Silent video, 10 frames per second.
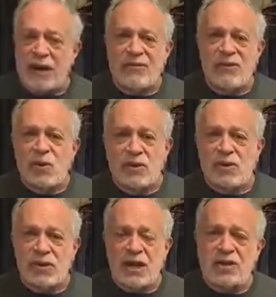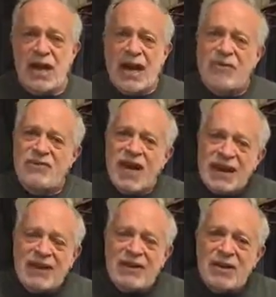and a few other states have
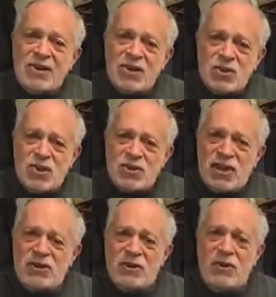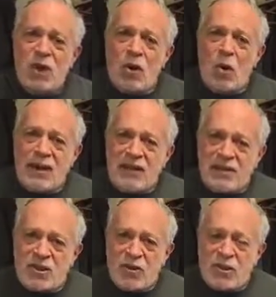taken the decisions as to what the
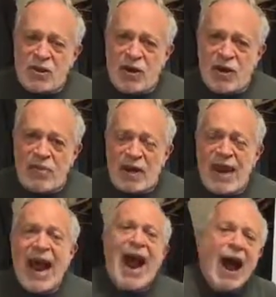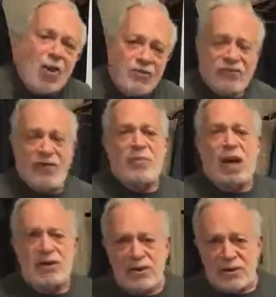districts are going to be out from
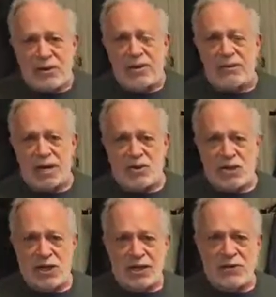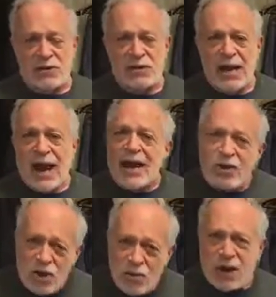under the legislatures, and
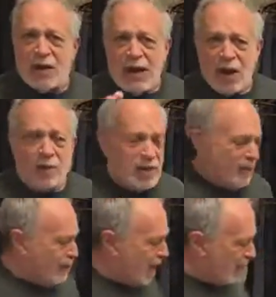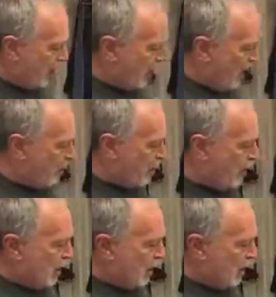you can help make that happen.